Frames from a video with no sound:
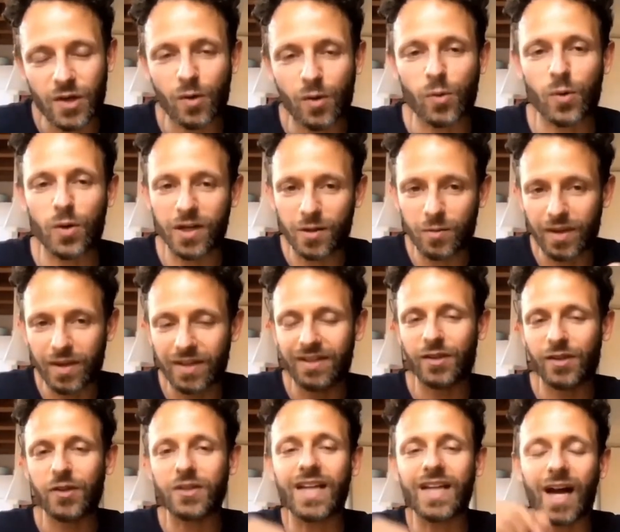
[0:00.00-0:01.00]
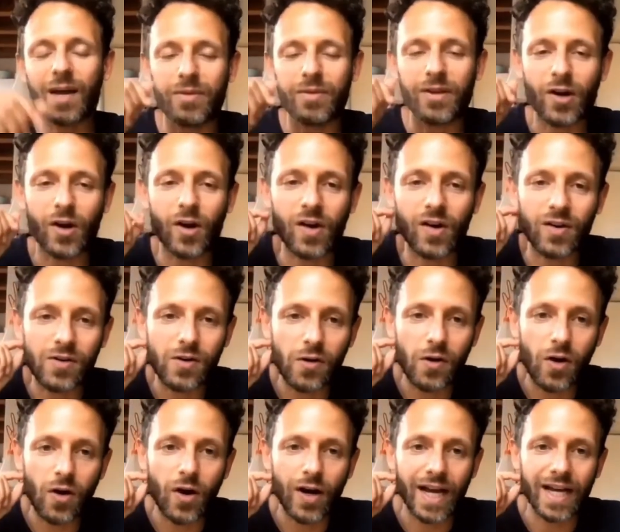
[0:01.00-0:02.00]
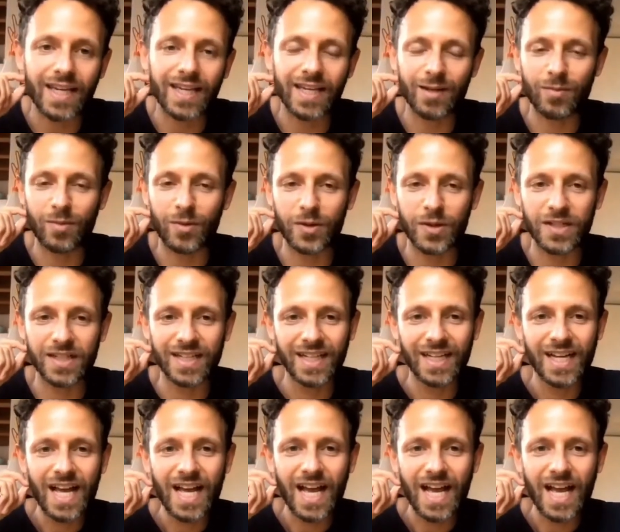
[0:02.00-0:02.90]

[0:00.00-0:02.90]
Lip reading: work meeting or typing on a keyboard,